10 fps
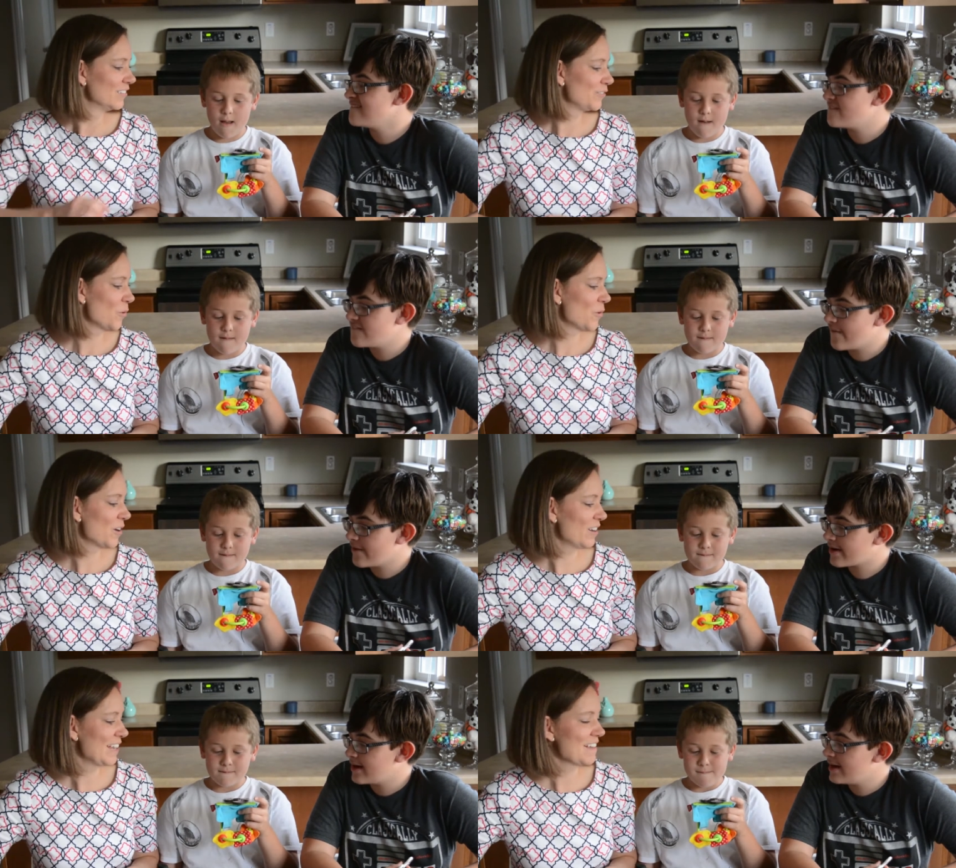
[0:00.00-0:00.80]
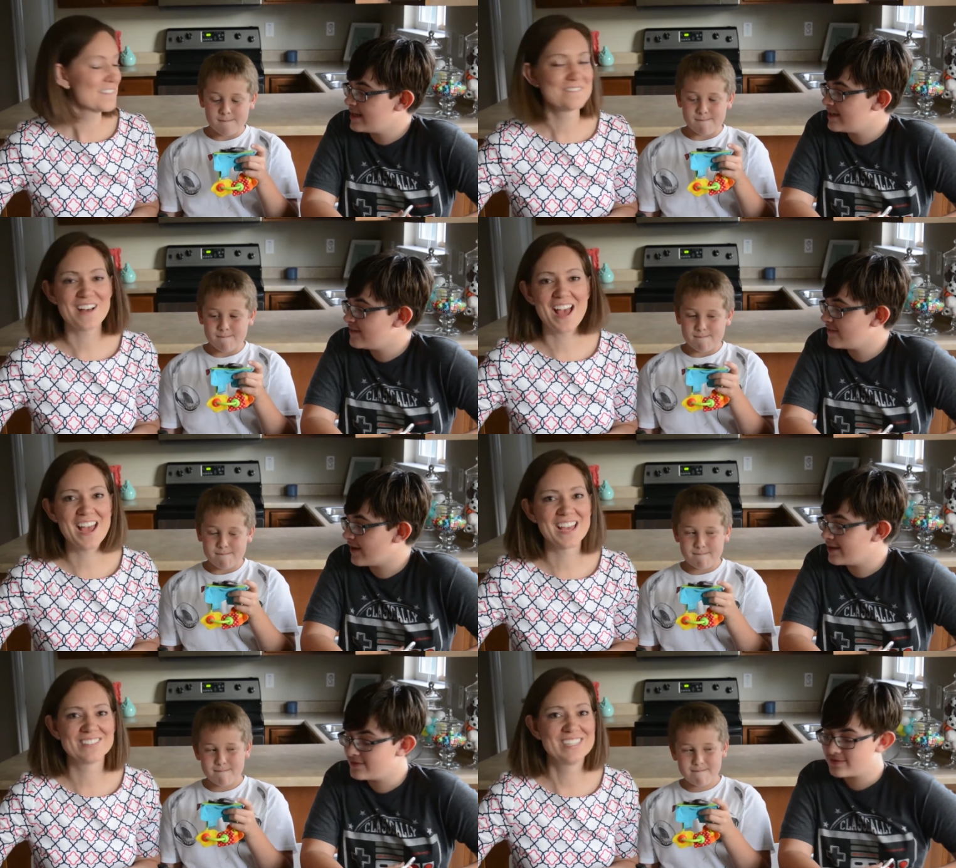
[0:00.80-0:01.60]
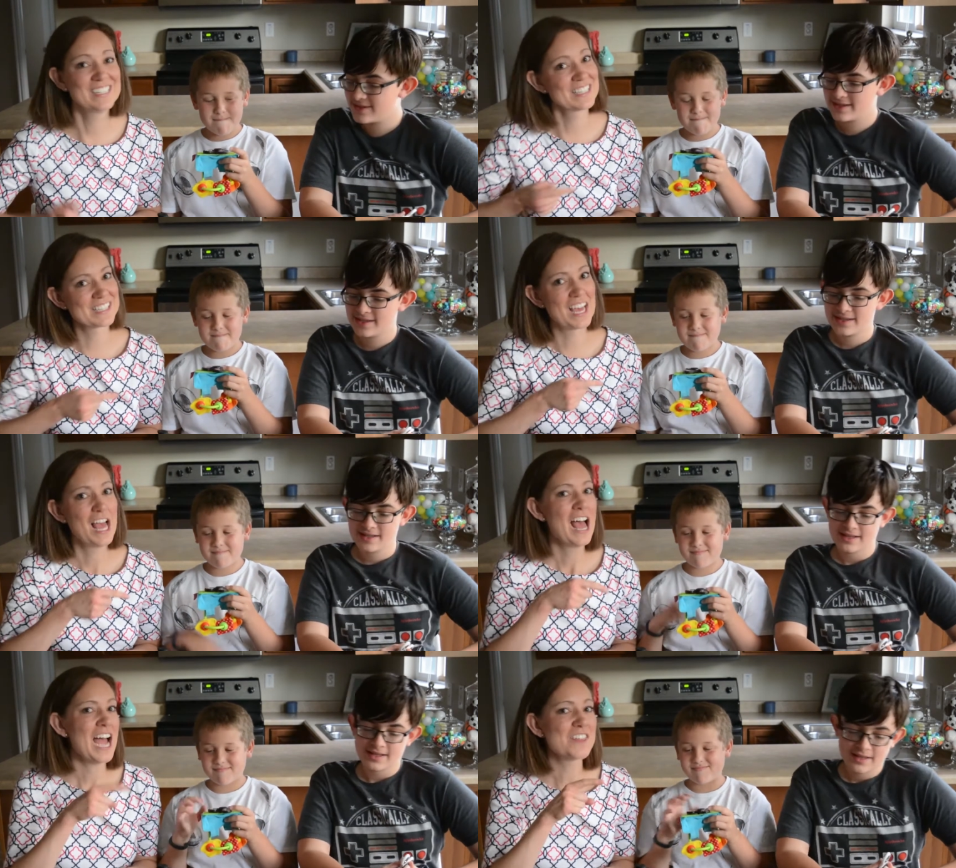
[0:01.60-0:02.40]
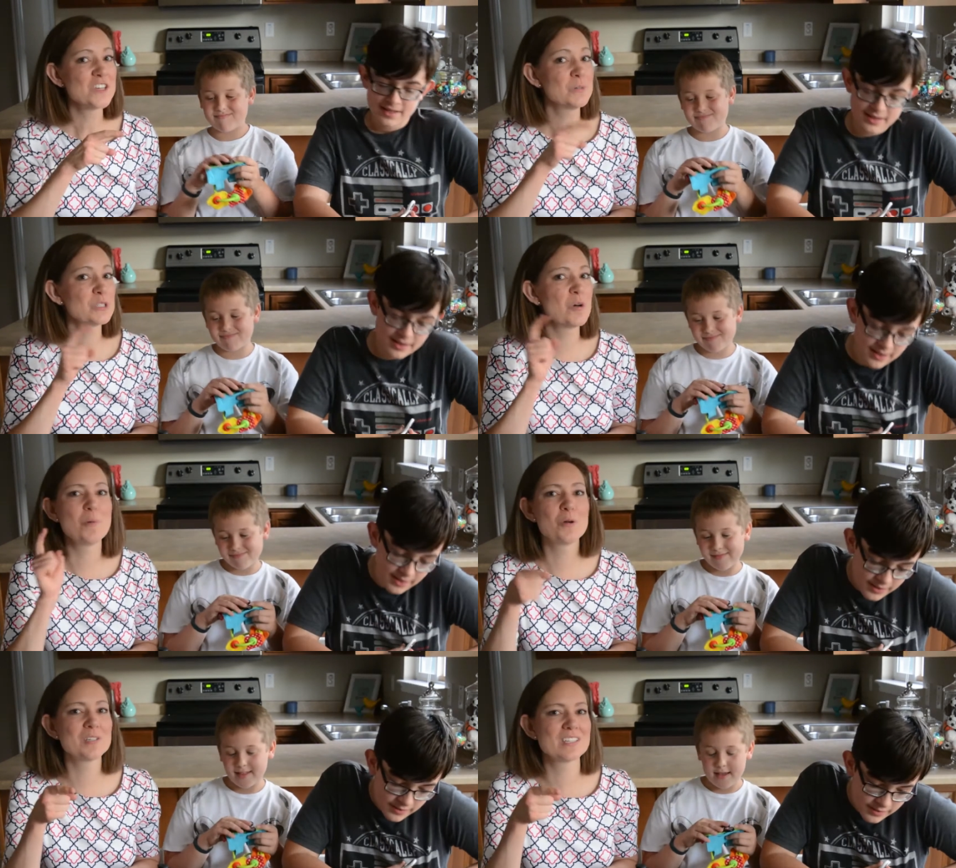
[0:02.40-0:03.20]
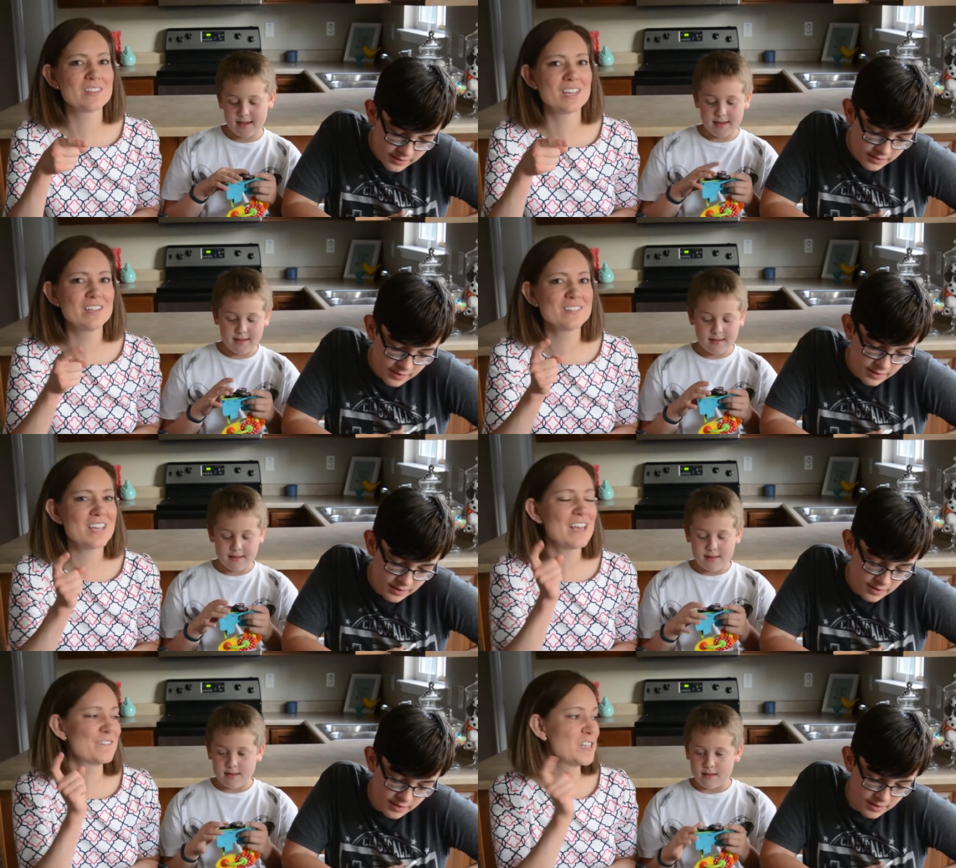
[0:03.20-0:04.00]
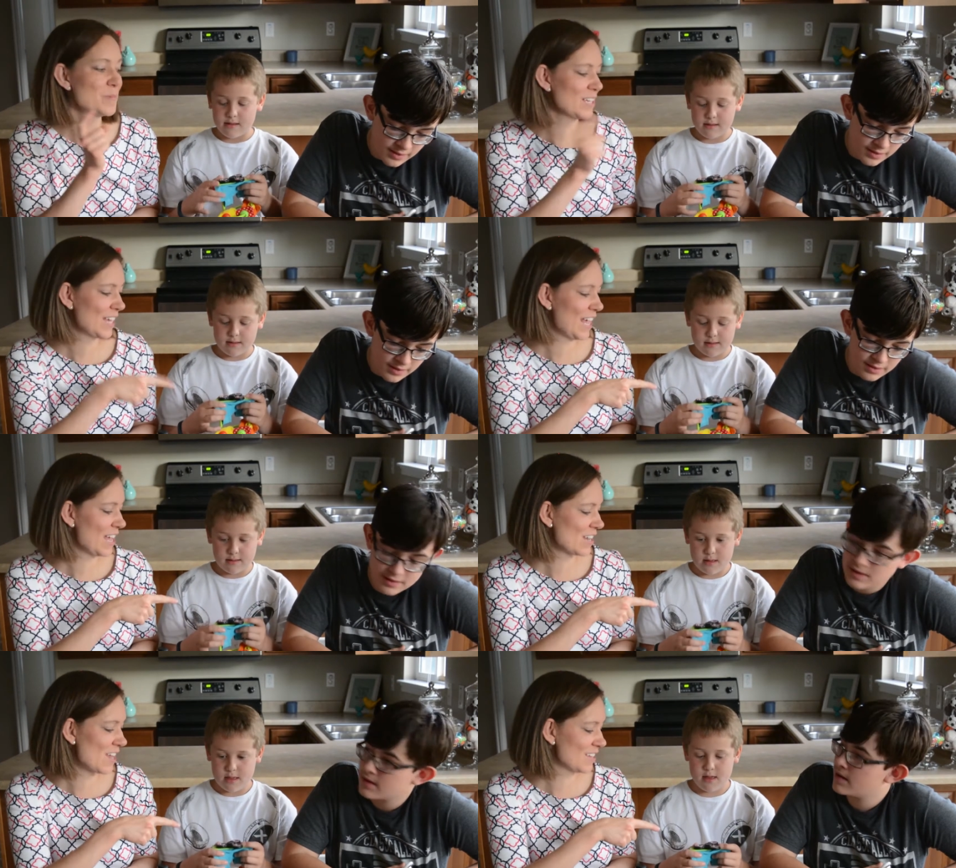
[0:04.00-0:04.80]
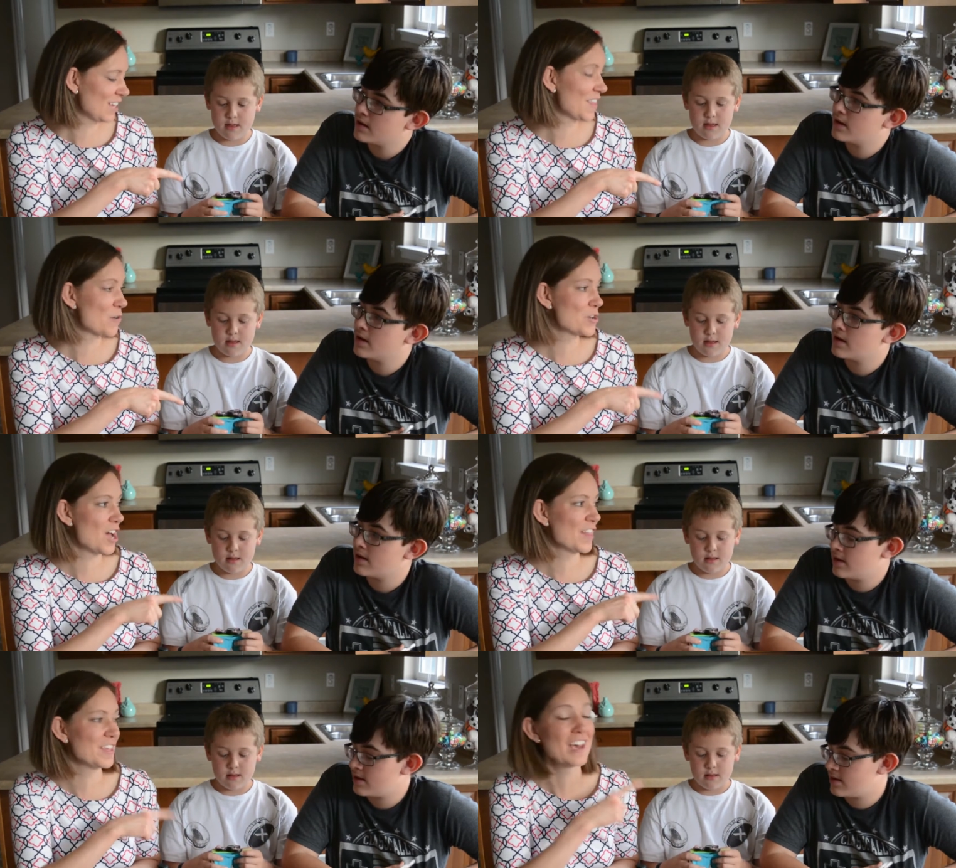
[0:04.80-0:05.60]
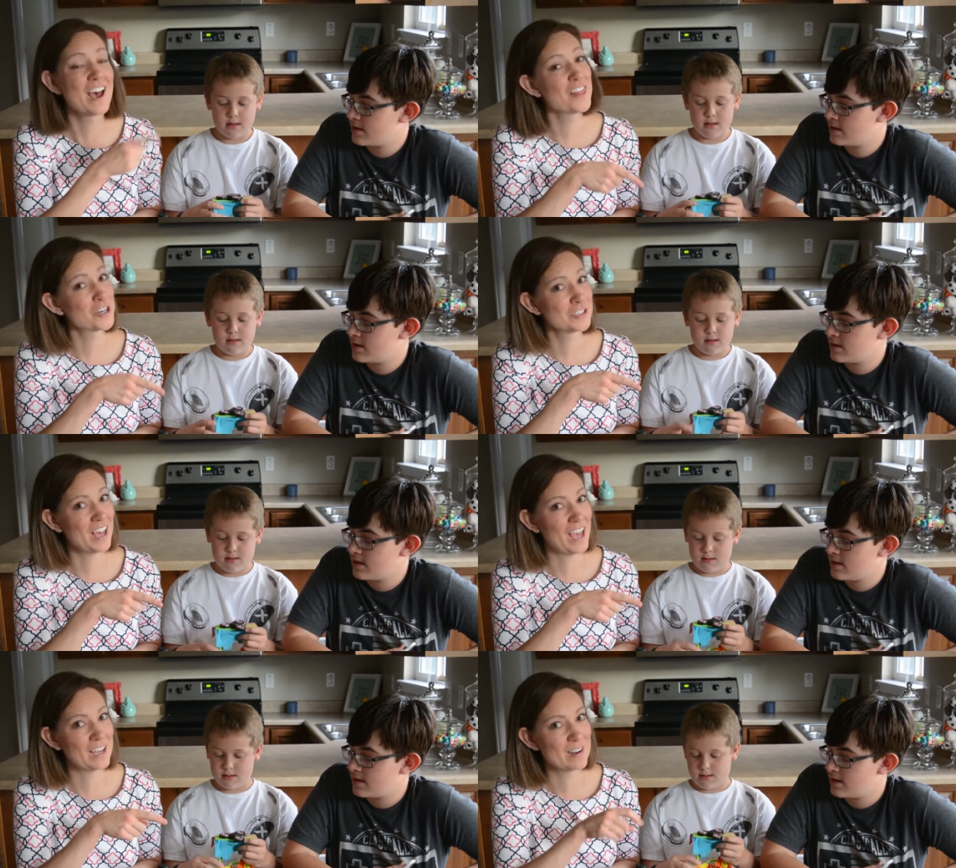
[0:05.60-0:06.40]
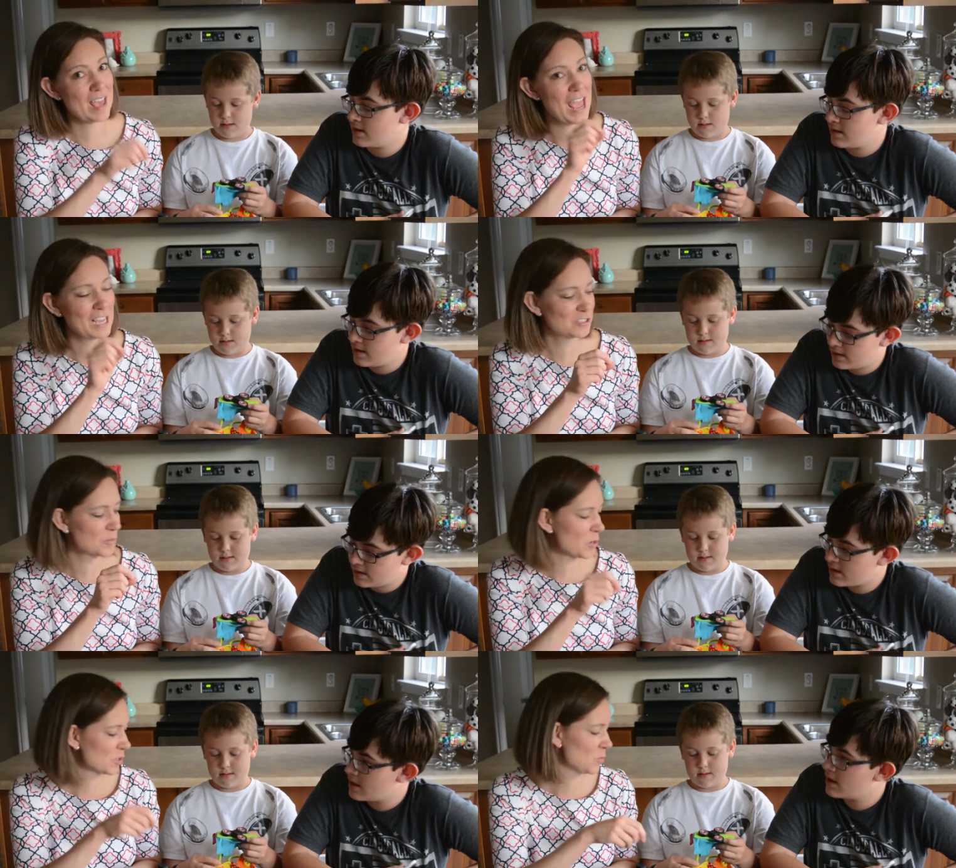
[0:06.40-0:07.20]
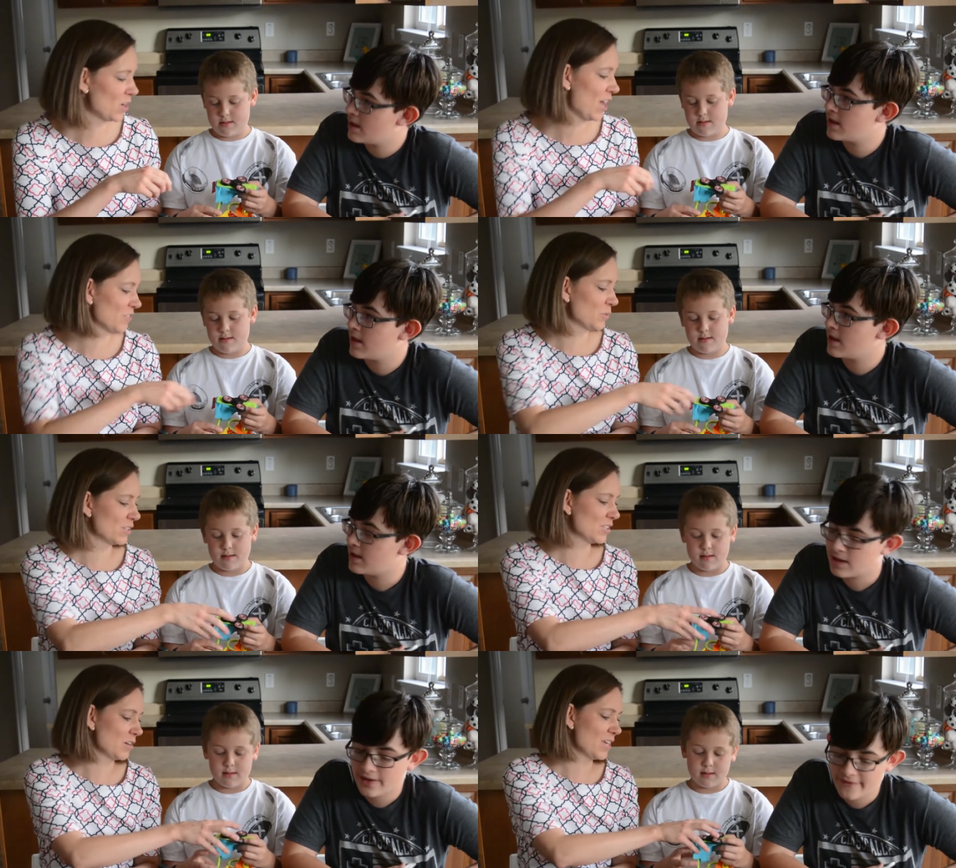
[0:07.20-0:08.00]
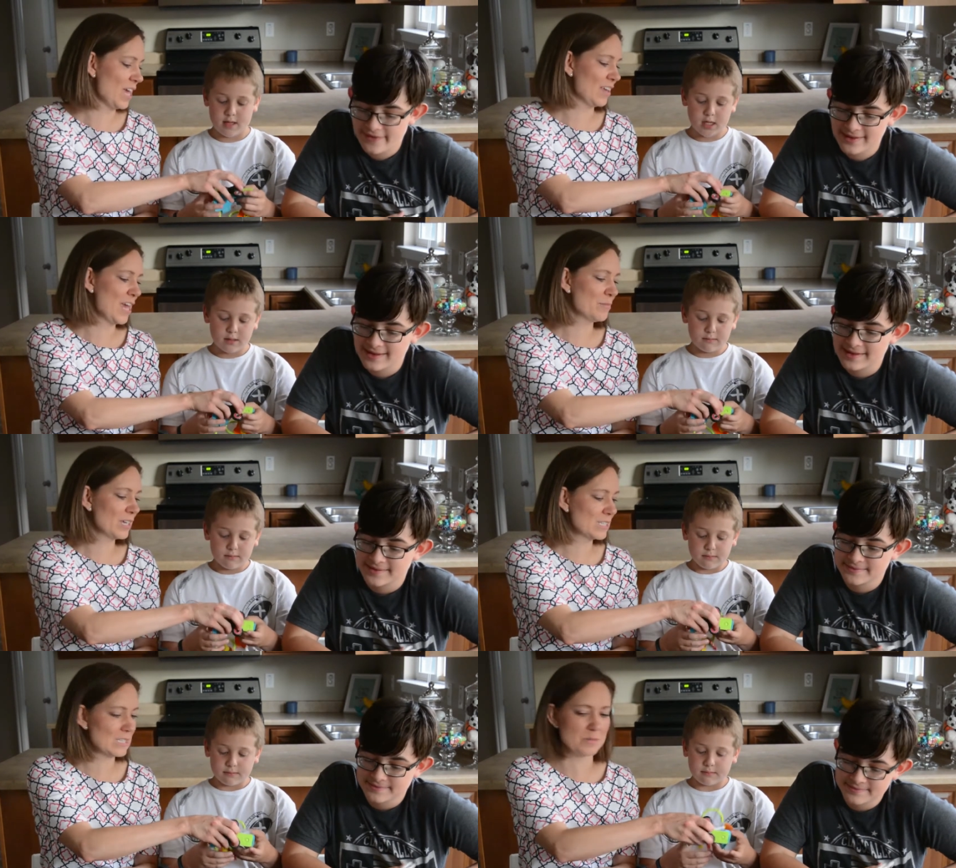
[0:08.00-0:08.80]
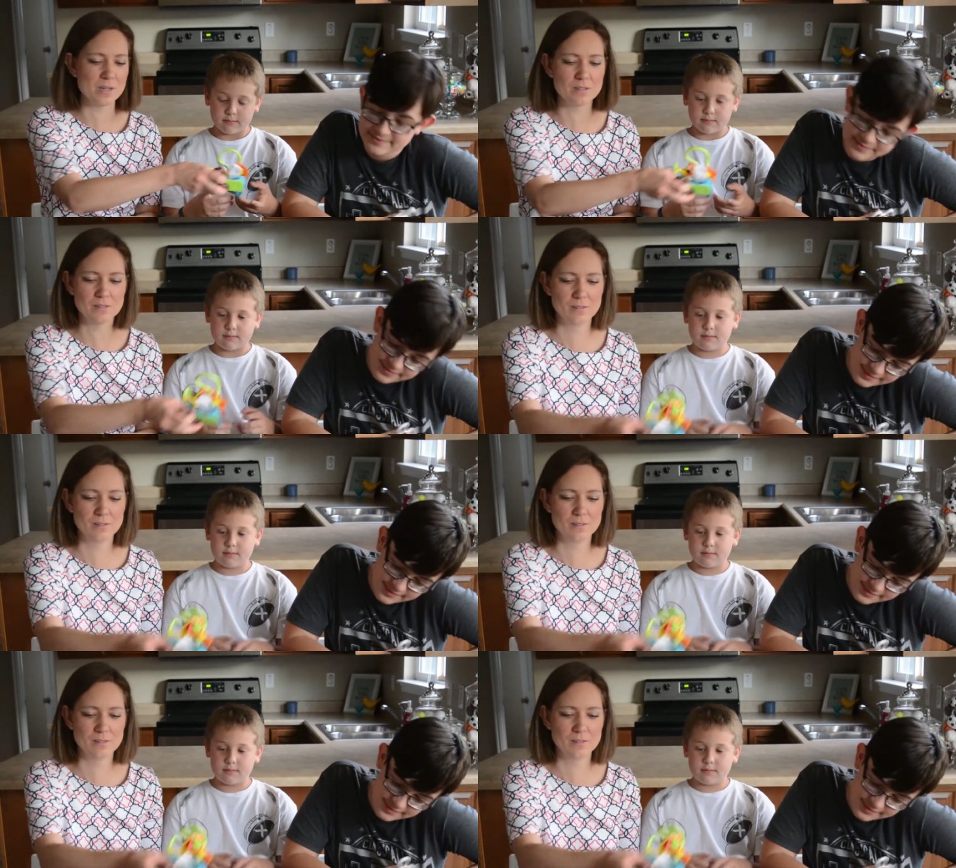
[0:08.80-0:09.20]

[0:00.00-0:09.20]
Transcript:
Speaker 1: Four, five. He gets it. I think we'll do a bonus at the end if anybody can get that one on the other side. Extra bonus point afterwards. So, okay, Cameron gets this one.